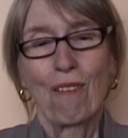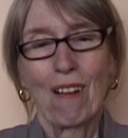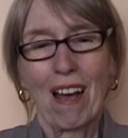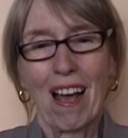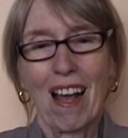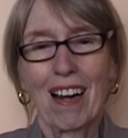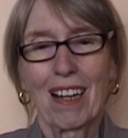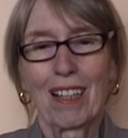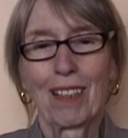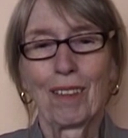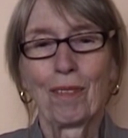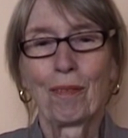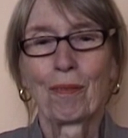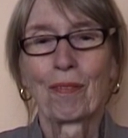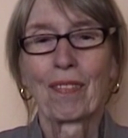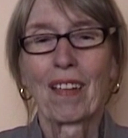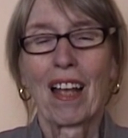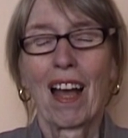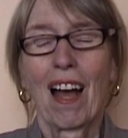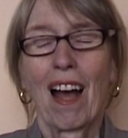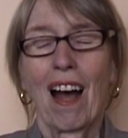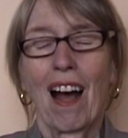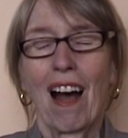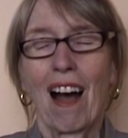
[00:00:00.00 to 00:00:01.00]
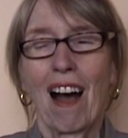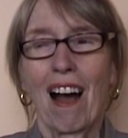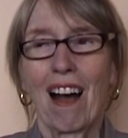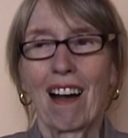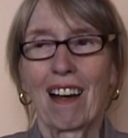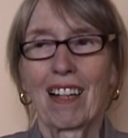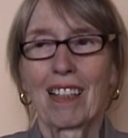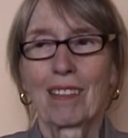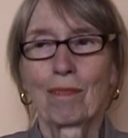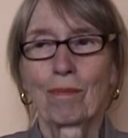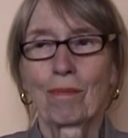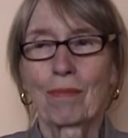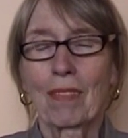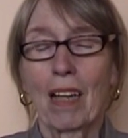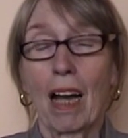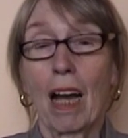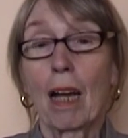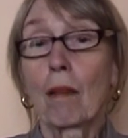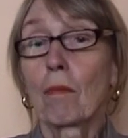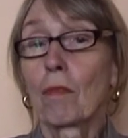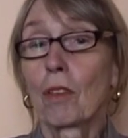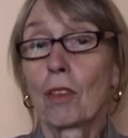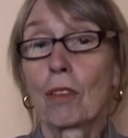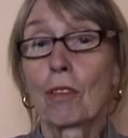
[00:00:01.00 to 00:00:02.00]
Well,
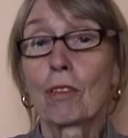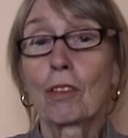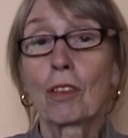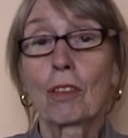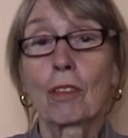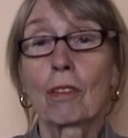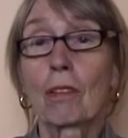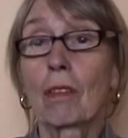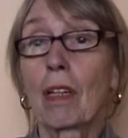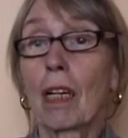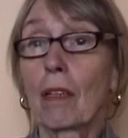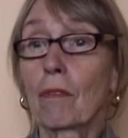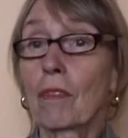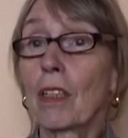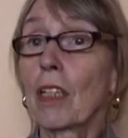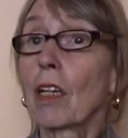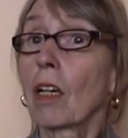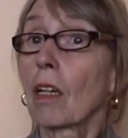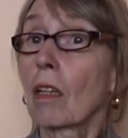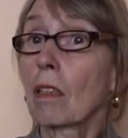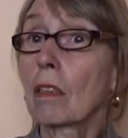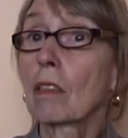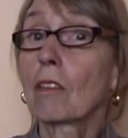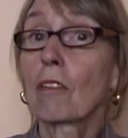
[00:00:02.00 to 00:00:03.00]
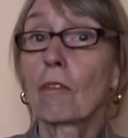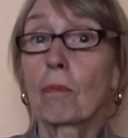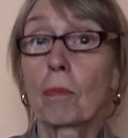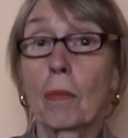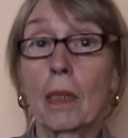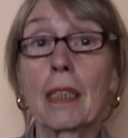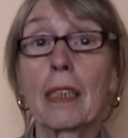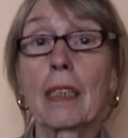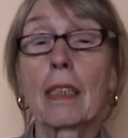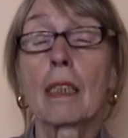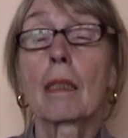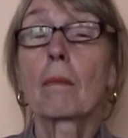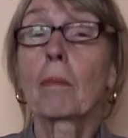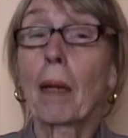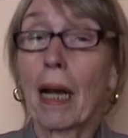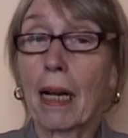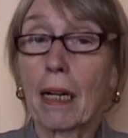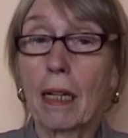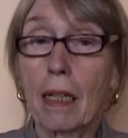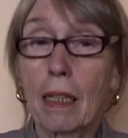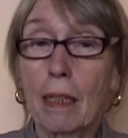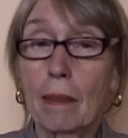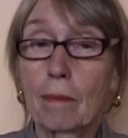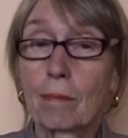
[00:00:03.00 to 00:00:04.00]
I'm used to having a lot of money in the
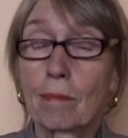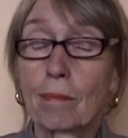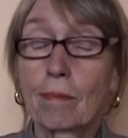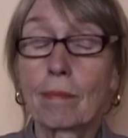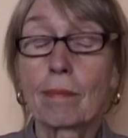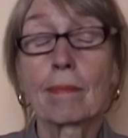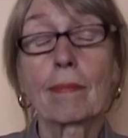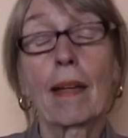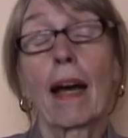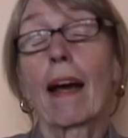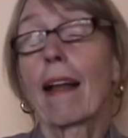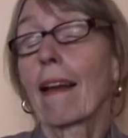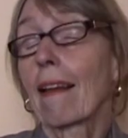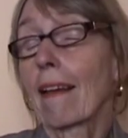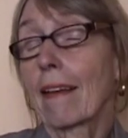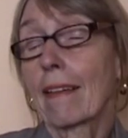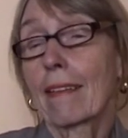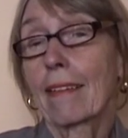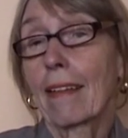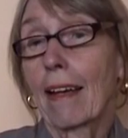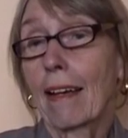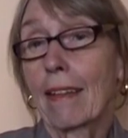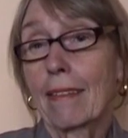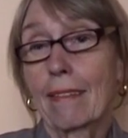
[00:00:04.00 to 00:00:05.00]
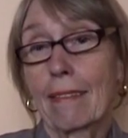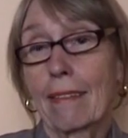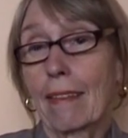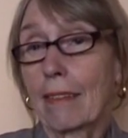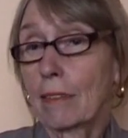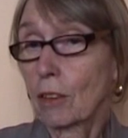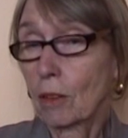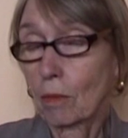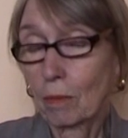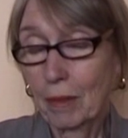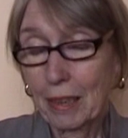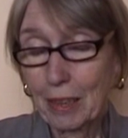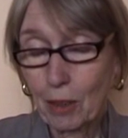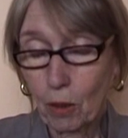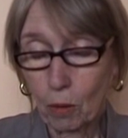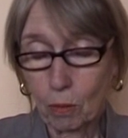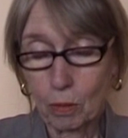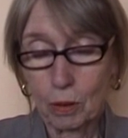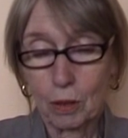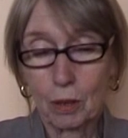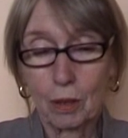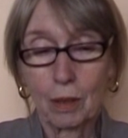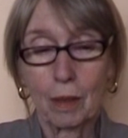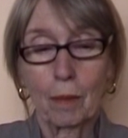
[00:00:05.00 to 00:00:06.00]
bank. I like that, that's the way it
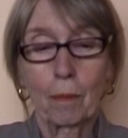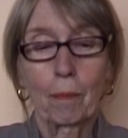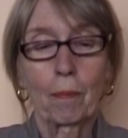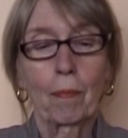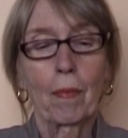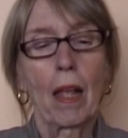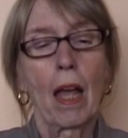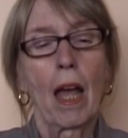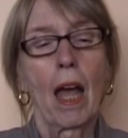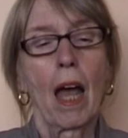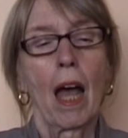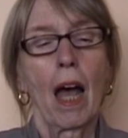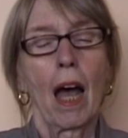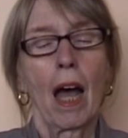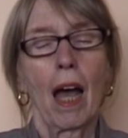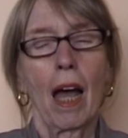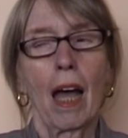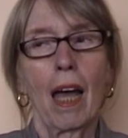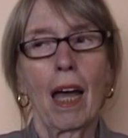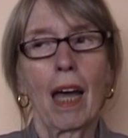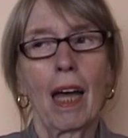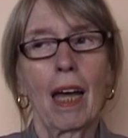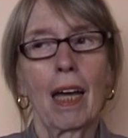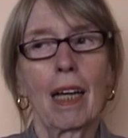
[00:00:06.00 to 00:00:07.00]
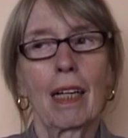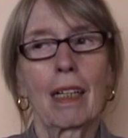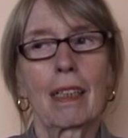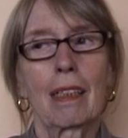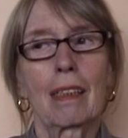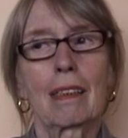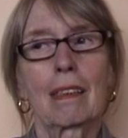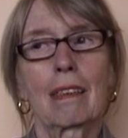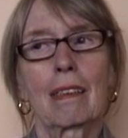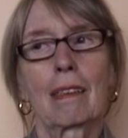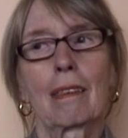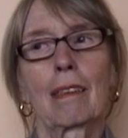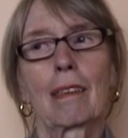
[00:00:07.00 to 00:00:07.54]
goes. And